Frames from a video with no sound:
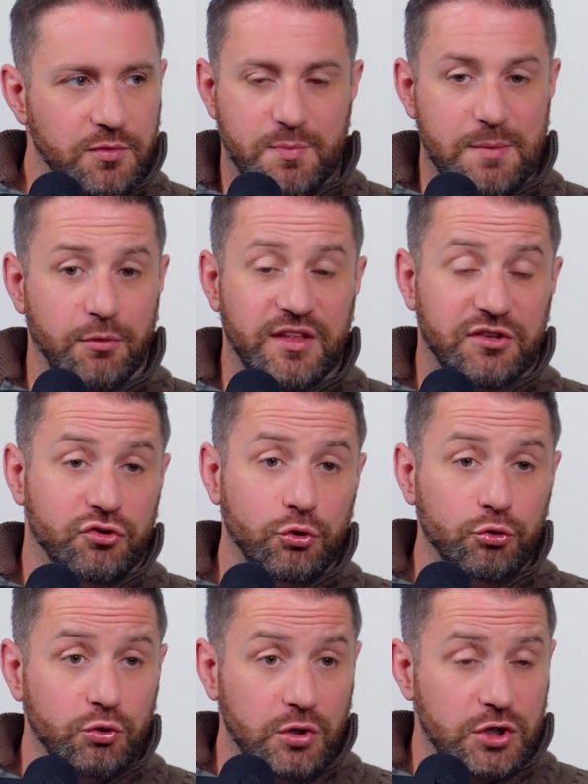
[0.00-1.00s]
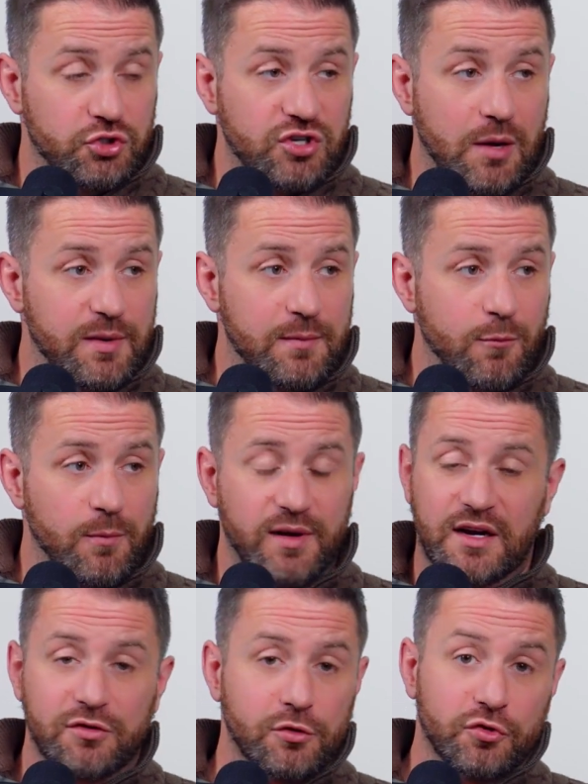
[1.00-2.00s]
with people that do a good job anymore
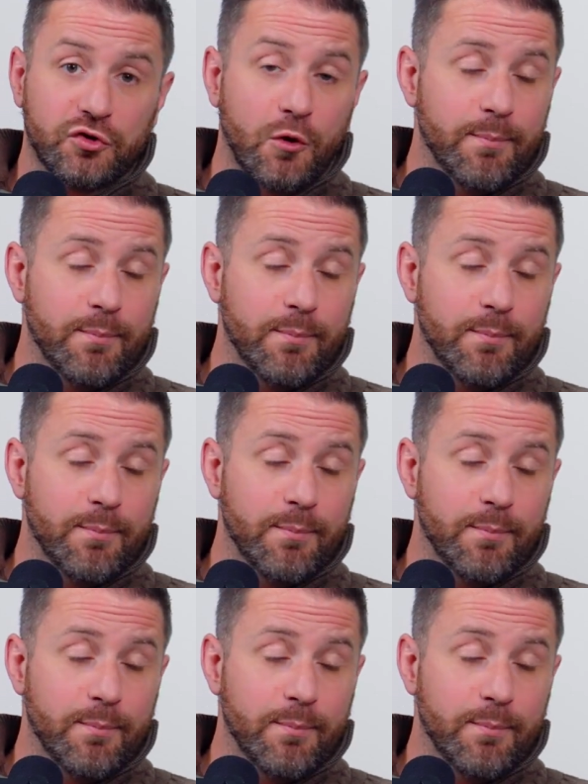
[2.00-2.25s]
because they're so